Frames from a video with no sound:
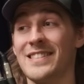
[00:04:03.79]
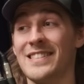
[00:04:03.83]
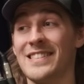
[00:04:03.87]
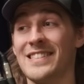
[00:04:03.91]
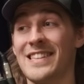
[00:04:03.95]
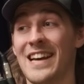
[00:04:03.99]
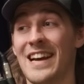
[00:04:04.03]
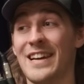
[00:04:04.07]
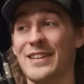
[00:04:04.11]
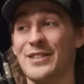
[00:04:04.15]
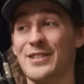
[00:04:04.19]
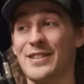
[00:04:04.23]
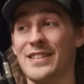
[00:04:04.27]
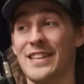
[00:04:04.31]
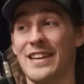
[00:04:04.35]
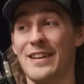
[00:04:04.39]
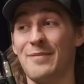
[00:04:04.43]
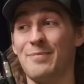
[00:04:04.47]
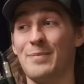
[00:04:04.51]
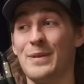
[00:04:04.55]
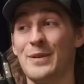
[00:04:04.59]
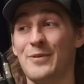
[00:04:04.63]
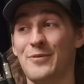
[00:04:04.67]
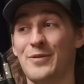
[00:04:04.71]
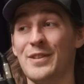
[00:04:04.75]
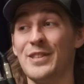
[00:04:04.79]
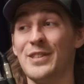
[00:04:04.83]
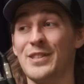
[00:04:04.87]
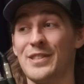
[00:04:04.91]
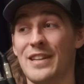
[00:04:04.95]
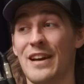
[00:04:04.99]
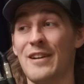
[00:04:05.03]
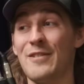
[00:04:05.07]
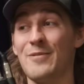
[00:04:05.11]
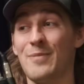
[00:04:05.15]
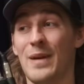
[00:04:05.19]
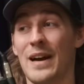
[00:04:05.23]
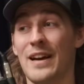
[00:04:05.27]
He's actually been reached
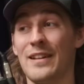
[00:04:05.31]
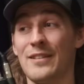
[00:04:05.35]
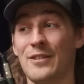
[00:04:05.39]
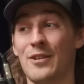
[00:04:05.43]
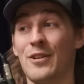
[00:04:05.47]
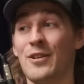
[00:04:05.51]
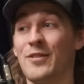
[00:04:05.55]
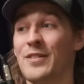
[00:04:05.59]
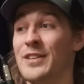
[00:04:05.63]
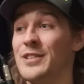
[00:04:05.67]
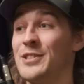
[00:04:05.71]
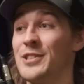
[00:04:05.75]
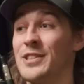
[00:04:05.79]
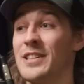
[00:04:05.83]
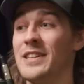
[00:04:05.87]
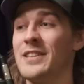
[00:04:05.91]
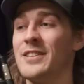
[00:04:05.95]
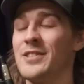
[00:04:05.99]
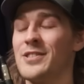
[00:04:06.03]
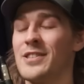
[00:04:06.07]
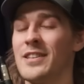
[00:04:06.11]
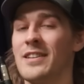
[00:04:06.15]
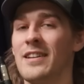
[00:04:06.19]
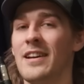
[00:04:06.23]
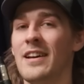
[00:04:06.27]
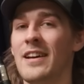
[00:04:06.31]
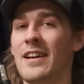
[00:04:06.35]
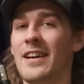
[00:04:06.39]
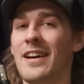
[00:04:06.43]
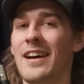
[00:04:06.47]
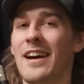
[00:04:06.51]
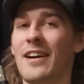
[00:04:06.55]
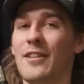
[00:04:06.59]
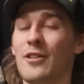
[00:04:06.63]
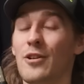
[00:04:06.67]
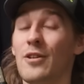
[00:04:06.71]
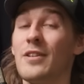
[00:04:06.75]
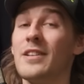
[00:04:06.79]
out by a lot of engineers, and
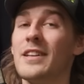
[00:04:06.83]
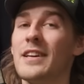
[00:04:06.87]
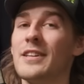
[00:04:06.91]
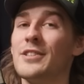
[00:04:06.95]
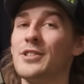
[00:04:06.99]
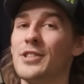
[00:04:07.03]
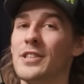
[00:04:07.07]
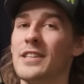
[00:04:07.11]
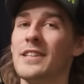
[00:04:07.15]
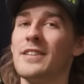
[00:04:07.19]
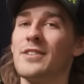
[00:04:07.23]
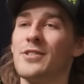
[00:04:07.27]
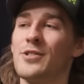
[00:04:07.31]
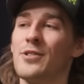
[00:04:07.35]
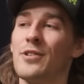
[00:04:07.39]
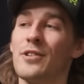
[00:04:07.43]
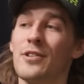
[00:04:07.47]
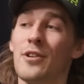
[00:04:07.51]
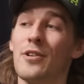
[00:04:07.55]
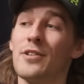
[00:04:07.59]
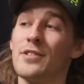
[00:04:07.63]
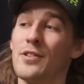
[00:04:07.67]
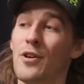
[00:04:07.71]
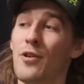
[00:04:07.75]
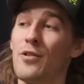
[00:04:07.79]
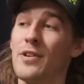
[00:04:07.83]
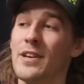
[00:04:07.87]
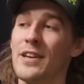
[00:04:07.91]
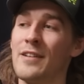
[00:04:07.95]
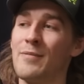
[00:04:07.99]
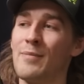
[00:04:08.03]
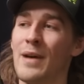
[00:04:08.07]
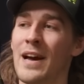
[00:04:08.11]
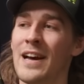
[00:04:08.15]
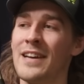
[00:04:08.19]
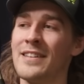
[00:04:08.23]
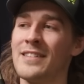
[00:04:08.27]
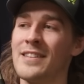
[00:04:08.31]
a lot of the engineers do a lot of talking
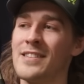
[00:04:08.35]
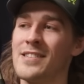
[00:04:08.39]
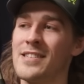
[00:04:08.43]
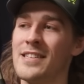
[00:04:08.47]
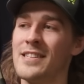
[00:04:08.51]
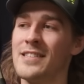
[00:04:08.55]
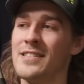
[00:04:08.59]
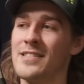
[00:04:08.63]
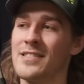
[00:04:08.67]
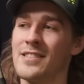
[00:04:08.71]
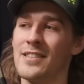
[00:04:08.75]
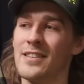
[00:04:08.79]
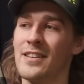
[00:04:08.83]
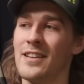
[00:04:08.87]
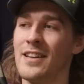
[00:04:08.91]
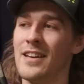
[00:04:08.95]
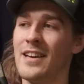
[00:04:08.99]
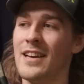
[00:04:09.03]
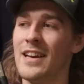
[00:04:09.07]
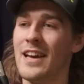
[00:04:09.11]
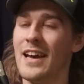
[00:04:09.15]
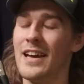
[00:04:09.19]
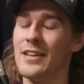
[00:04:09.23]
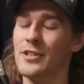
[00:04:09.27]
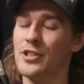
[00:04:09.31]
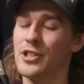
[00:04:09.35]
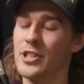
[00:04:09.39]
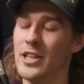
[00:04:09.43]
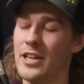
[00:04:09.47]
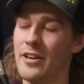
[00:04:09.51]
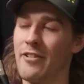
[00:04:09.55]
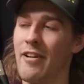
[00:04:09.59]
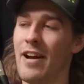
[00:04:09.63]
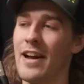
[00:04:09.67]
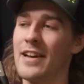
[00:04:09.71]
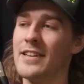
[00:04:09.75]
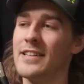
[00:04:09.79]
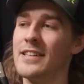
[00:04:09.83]
behind the scenes and
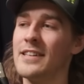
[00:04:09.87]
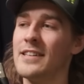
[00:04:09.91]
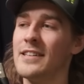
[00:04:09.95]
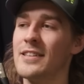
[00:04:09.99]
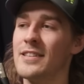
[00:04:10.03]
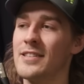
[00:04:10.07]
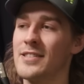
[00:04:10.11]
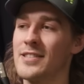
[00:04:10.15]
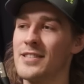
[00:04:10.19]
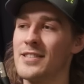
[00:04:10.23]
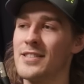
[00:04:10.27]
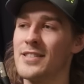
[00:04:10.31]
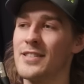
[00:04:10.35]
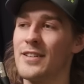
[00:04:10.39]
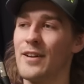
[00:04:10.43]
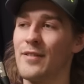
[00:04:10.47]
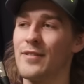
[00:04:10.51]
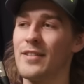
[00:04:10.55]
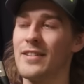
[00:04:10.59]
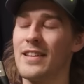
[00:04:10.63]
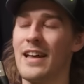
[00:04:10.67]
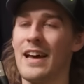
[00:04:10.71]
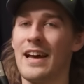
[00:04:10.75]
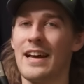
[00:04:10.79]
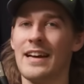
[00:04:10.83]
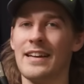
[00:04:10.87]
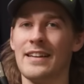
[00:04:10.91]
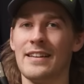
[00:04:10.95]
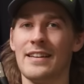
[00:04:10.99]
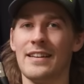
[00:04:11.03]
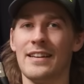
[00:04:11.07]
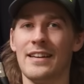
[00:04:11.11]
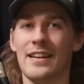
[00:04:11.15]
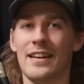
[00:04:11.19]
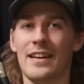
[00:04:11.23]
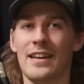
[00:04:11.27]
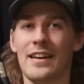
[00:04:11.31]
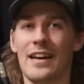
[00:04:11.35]
share ideas and stuff like that. And
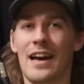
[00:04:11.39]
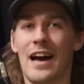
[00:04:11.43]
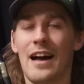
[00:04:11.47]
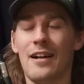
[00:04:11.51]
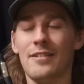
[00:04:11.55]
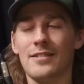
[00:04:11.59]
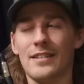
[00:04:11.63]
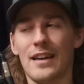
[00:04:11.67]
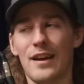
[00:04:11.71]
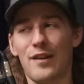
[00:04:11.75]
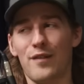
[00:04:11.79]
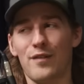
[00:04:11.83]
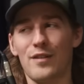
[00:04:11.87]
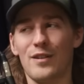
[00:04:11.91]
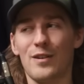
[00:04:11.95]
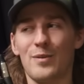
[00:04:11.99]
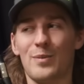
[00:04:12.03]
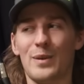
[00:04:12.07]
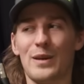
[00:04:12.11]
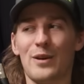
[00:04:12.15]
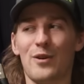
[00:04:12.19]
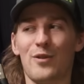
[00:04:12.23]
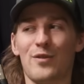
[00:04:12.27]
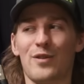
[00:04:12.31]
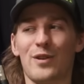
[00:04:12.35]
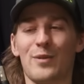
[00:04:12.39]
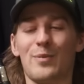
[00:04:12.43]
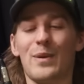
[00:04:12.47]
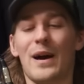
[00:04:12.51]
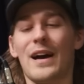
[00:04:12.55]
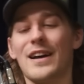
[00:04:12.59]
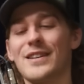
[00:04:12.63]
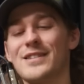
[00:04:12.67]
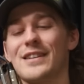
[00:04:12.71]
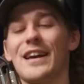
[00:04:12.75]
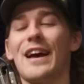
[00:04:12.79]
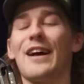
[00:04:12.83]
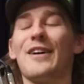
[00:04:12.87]
I'll definitely be over
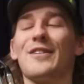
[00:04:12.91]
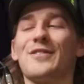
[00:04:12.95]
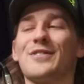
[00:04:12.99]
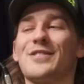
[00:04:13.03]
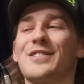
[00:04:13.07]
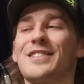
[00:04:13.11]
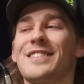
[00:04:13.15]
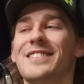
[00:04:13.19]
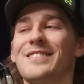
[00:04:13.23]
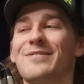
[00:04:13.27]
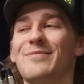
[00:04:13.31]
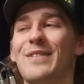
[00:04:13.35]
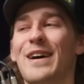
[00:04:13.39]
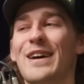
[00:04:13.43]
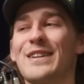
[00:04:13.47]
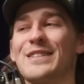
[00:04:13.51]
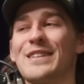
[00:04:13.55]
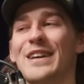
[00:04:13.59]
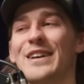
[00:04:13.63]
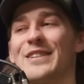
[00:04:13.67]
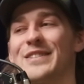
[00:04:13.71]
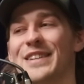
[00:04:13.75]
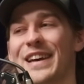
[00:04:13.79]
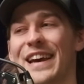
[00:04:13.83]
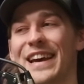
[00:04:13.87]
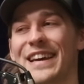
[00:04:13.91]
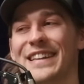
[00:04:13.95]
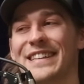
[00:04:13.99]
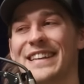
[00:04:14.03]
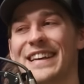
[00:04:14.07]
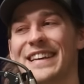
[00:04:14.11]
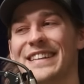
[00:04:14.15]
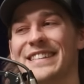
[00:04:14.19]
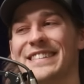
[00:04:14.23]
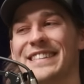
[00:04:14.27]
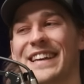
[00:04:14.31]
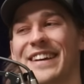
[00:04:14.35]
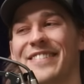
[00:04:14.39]
Pascal's head
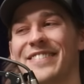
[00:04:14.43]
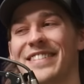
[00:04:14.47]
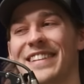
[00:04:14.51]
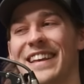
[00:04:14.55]
this time.